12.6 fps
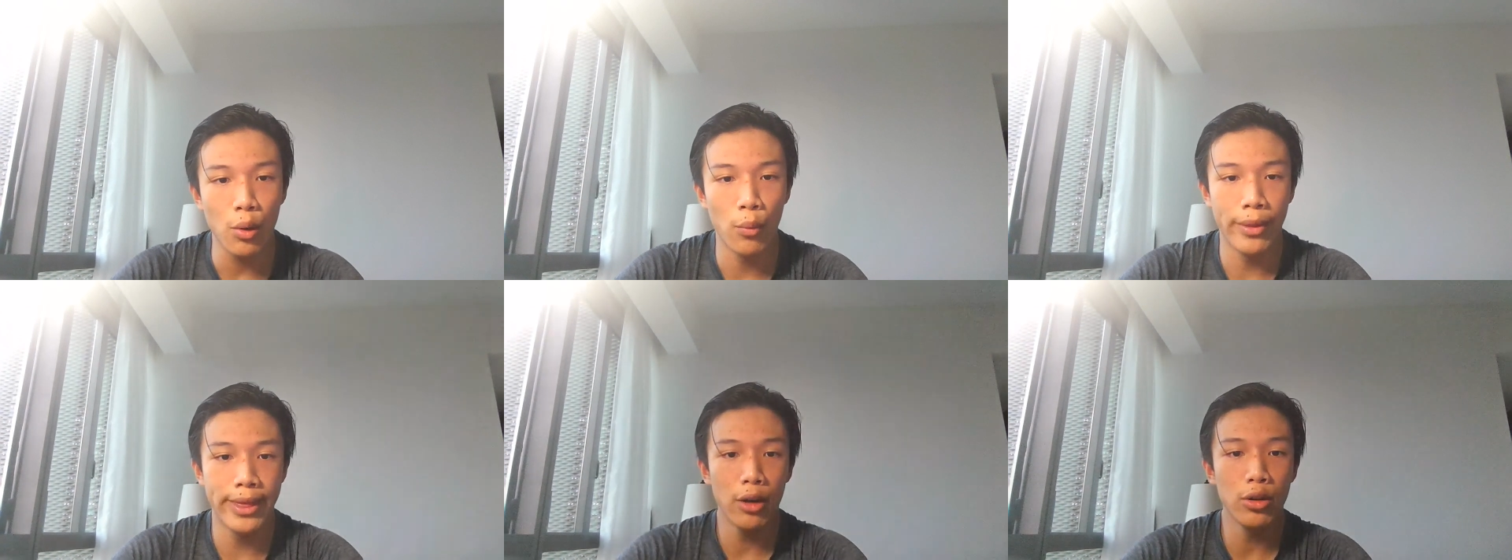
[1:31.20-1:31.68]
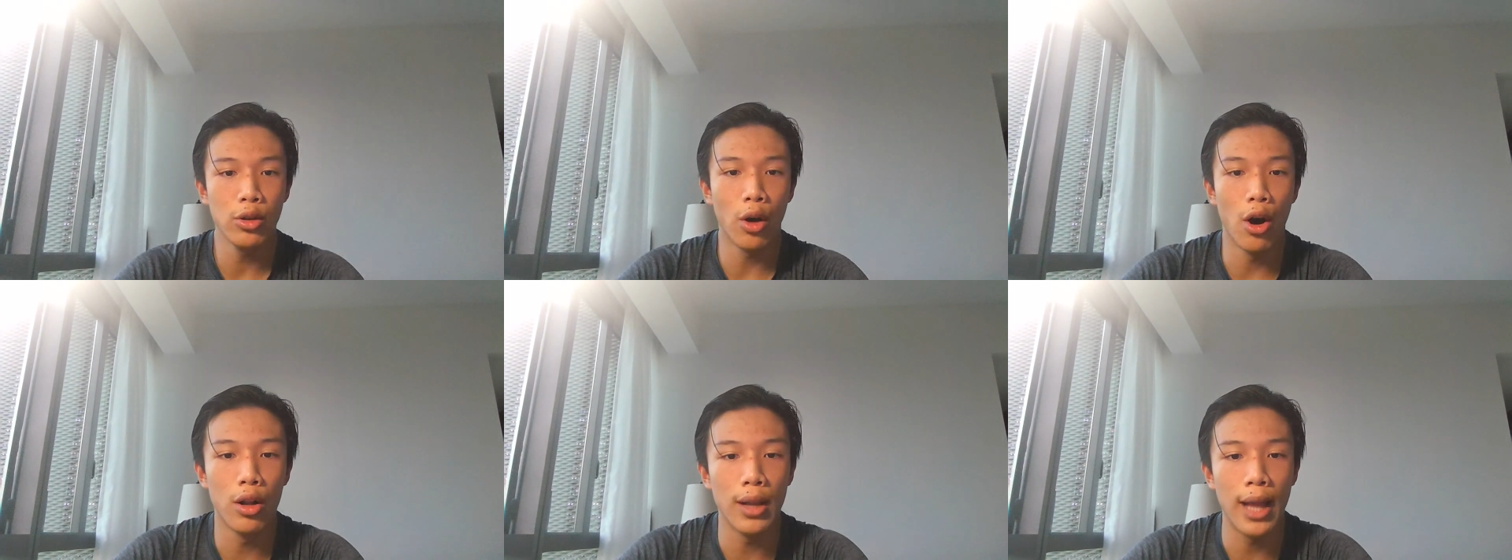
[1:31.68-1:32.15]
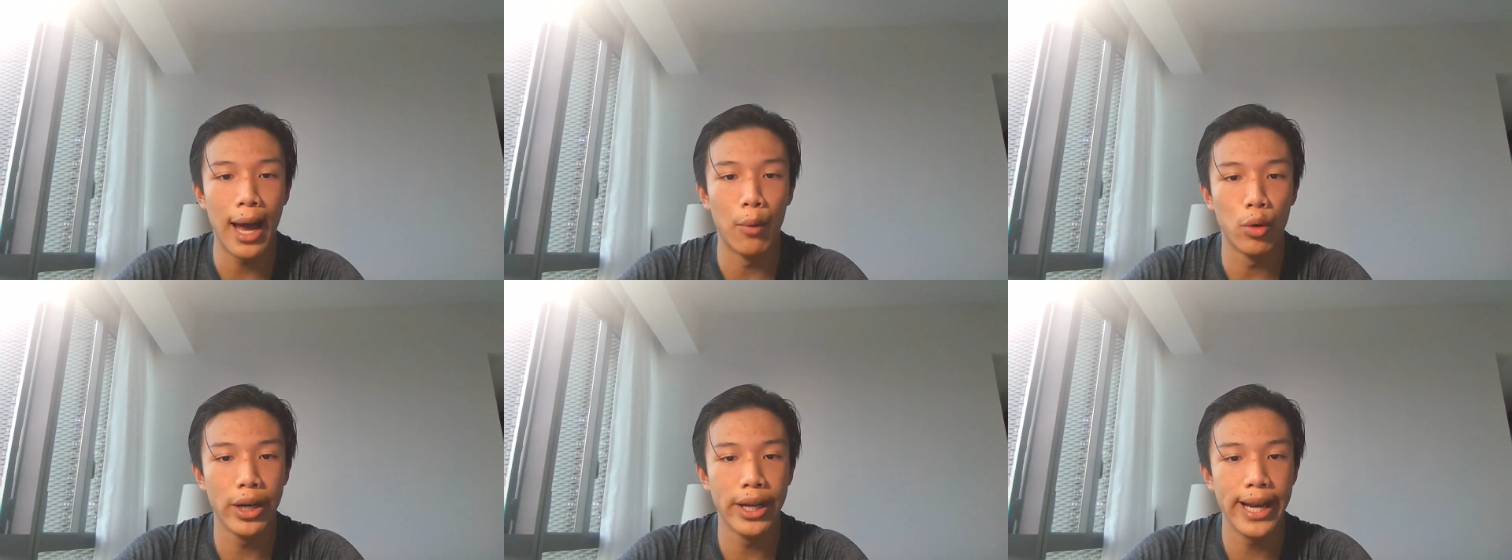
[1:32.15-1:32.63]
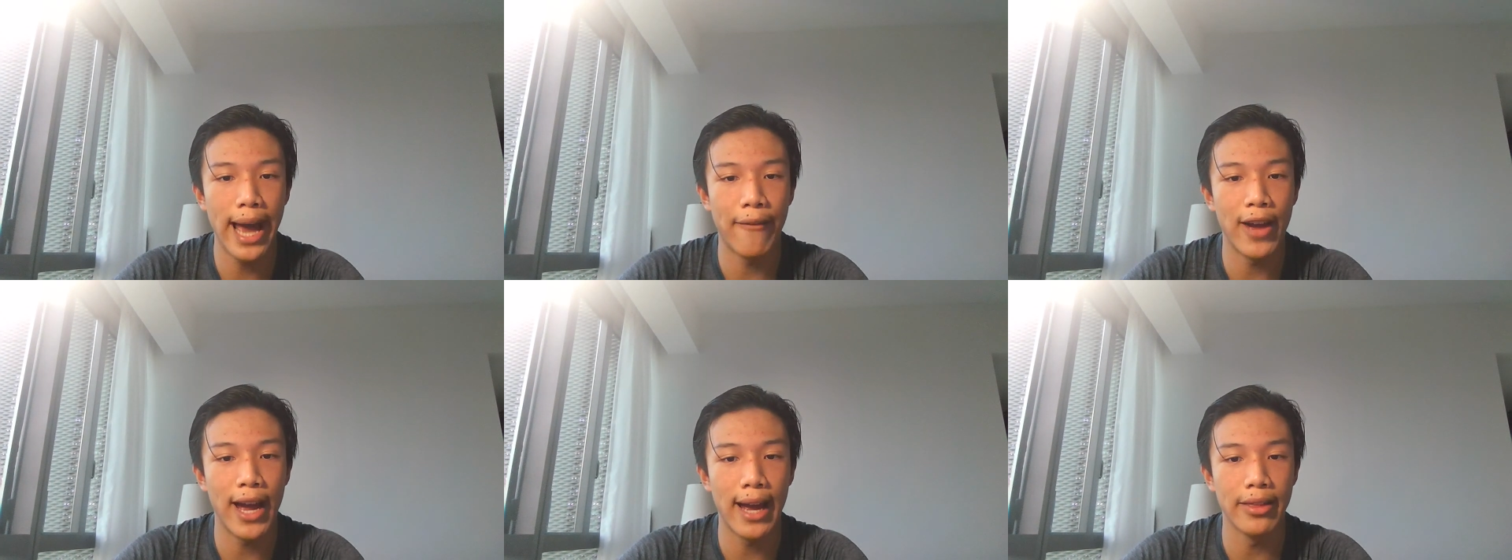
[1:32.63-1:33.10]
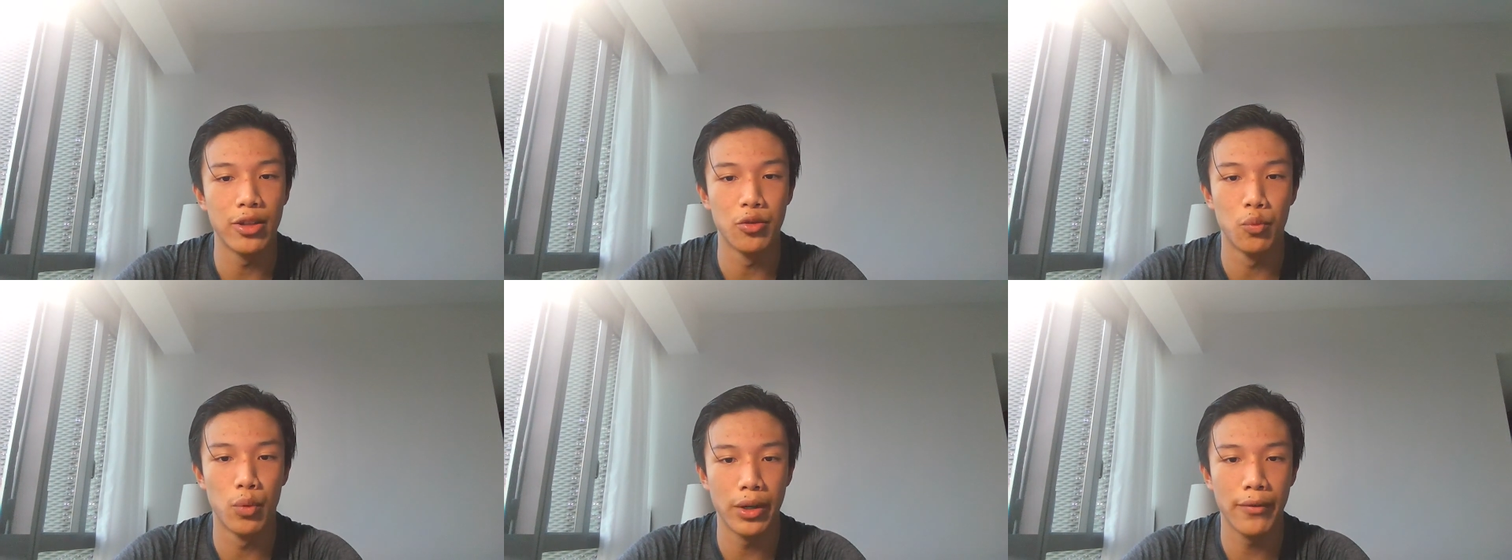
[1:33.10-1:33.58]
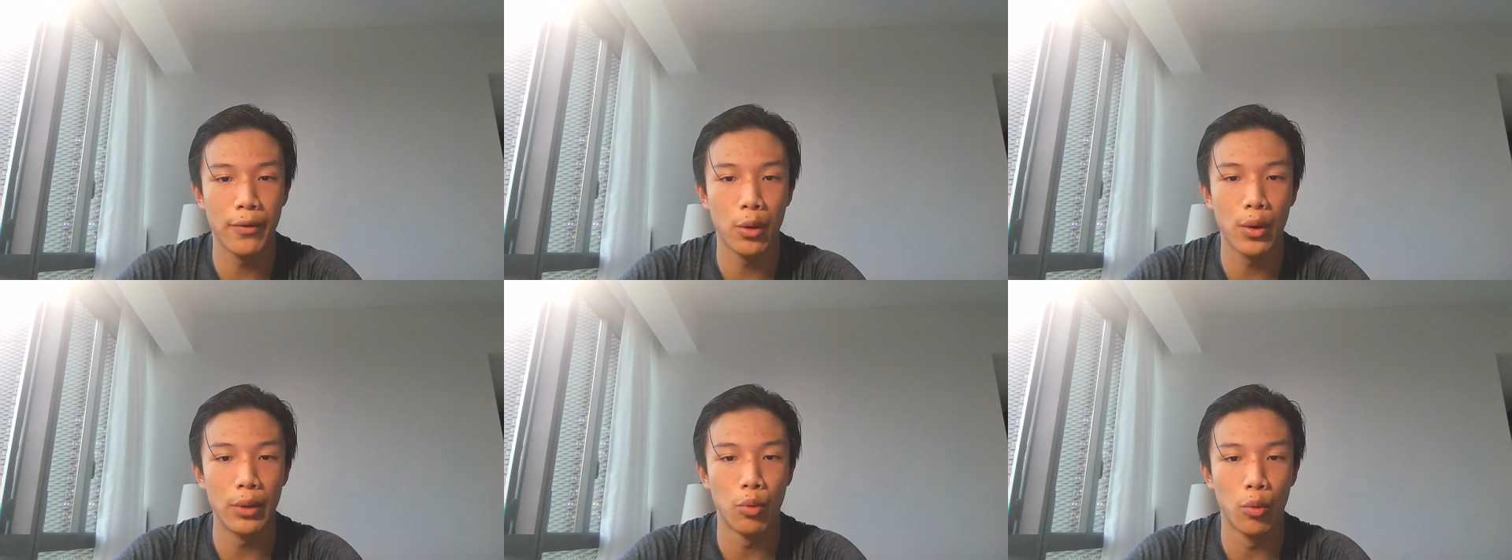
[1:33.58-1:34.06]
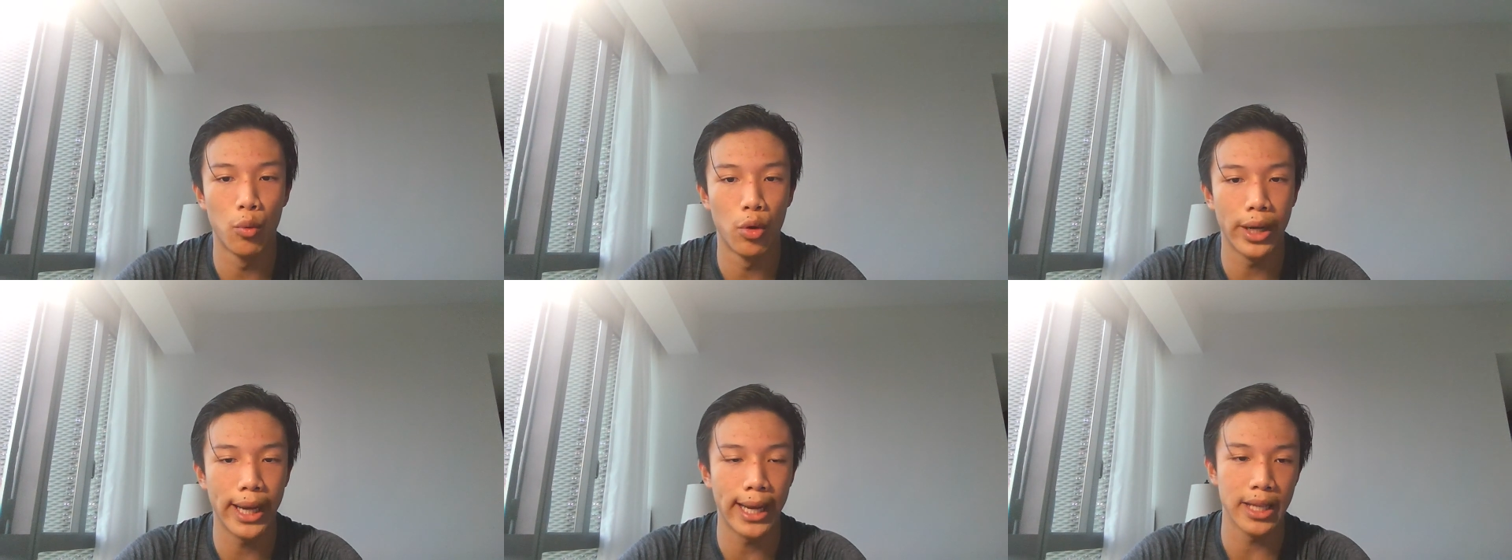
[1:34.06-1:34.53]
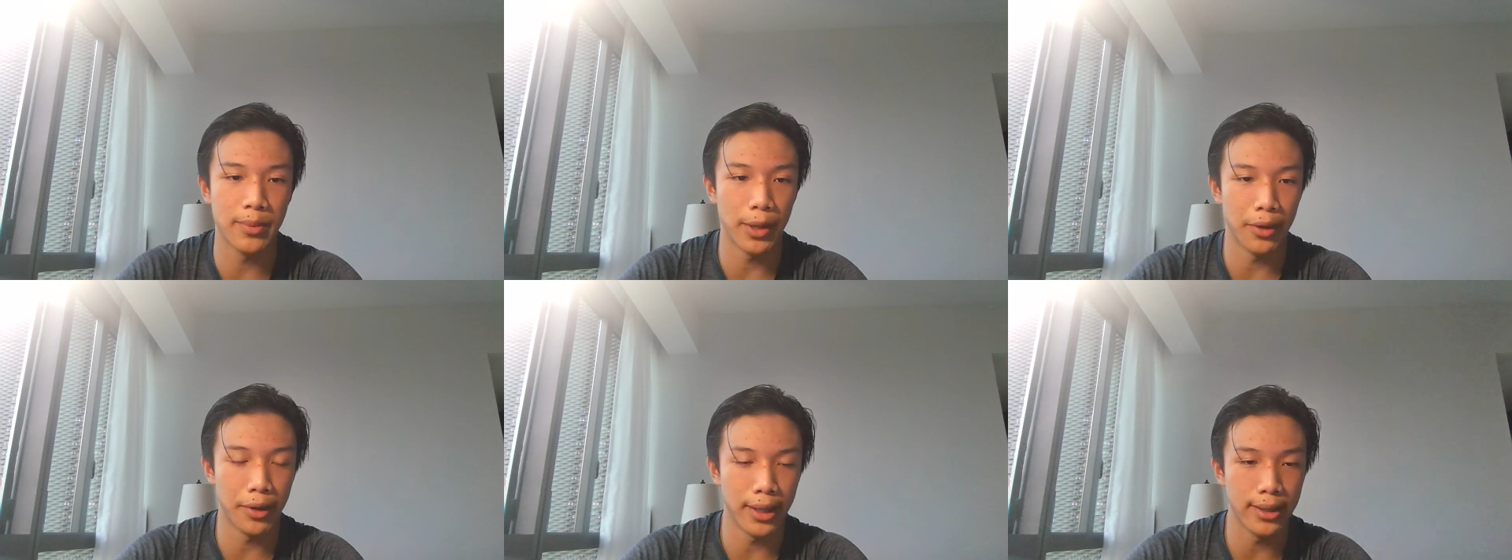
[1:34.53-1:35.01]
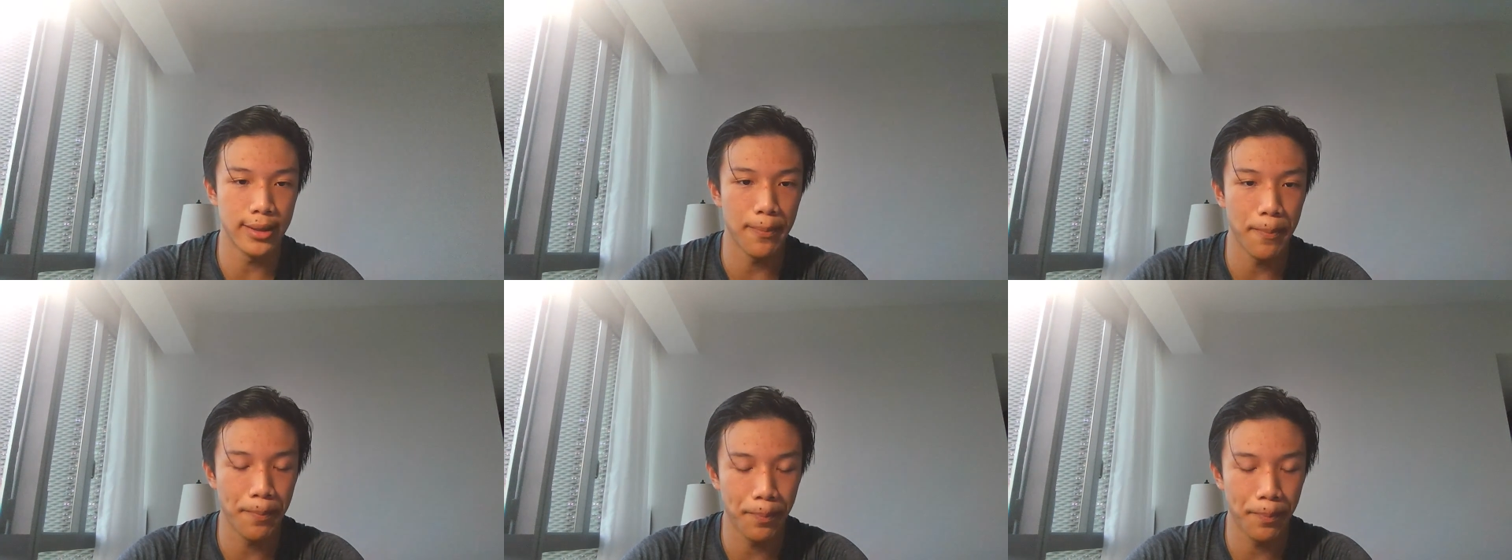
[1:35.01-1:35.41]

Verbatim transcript: Without you all, I wouldn't have had this wonderful and rewarding experience.